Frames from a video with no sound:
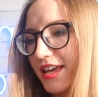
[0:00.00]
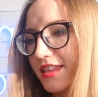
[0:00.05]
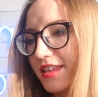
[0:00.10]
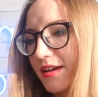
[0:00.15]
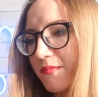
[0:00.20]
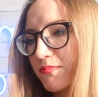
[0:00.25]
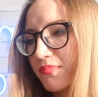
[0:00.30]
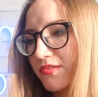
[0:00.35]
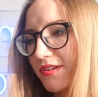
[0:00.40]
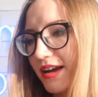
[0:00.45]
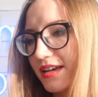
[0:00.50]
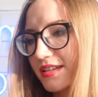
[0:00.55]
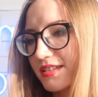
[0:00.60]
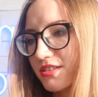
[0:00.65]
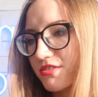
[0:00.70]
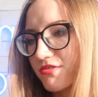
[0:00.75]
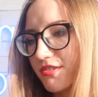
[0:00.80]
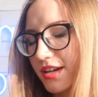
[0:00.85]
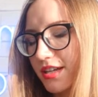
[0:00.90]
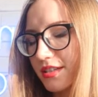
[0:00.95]
The price
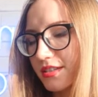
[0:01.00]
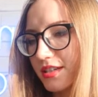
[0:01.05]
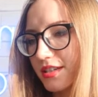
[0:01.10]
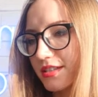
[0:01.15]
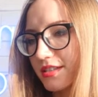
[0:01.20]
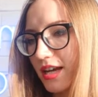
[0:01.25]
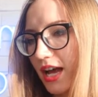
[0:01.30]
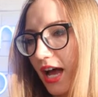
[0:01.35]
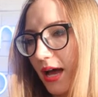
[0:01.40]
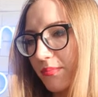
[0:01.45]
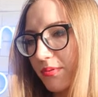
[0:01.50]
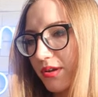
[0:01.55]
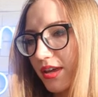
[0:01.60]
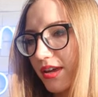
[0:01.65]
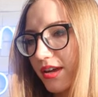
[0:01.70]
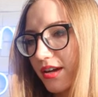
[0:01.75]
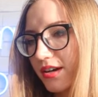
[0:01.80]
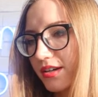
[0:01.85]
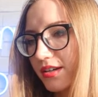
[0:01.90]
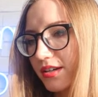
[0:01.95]
trended up
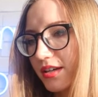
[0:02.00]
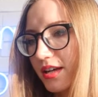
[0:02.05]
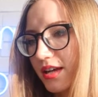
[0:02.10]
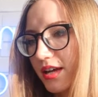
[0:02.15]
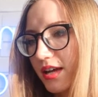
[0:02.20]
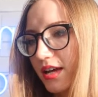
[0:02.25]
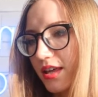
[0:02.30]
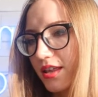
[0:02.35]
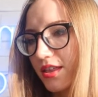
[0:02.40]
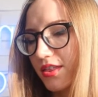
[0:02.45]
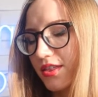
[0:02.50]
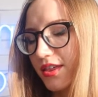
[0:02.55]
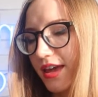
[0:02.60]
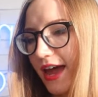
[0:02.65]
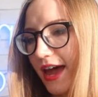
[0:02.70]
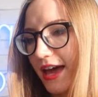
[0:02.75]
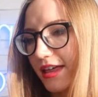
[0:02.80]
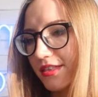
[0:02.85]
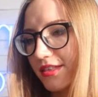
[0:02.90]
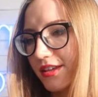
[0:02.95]
here,
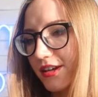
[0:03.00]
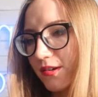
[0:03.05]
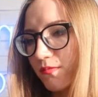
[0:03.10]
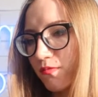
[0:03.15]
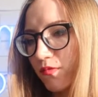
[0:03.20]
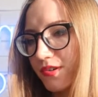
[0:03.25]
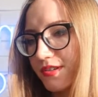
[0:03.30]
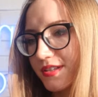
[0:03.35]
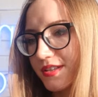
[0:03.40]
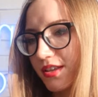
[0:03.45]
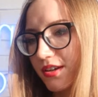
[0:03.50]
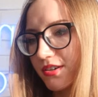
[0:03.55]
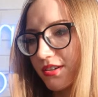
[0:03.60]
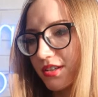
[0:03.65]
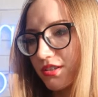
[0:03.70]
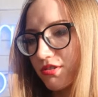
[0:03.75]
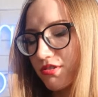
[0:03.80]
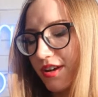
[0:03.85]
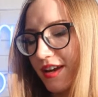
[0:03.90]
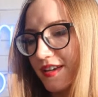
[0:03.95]
then there was the
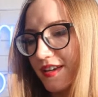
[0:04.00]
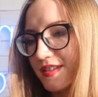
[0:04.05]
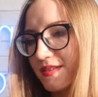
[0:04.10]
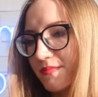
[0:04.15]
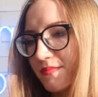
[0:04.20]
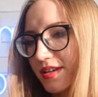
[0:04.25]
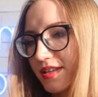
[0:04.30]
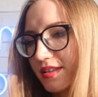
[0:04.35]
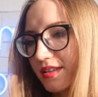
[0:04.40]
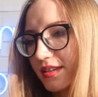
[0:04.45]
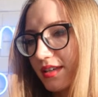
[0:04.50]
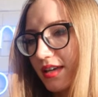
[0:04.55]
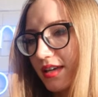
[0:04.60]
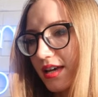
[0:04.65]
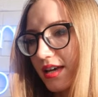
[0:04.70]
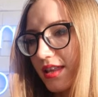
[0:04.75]
retracement.